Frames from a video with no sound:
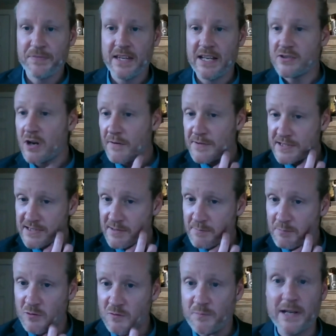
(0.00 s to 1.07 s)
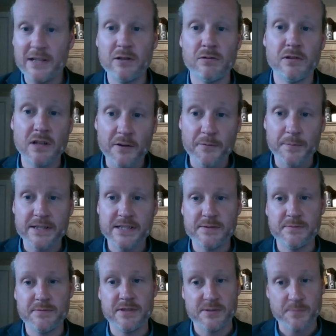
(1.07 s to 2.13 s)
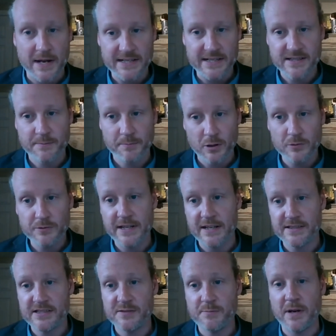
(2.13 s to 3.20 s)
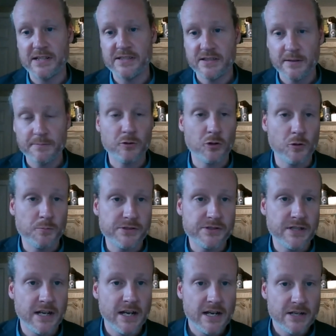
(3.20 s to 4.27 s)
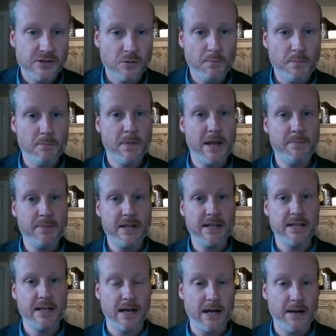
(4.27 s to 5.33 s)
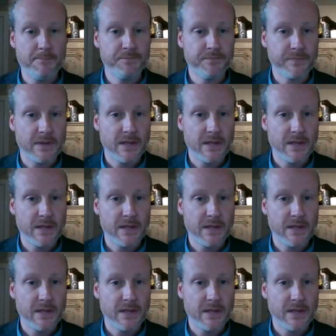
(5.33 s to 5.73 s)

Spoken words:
It's obviously approved by local governments, despite the protests by some groups. So maybe we'll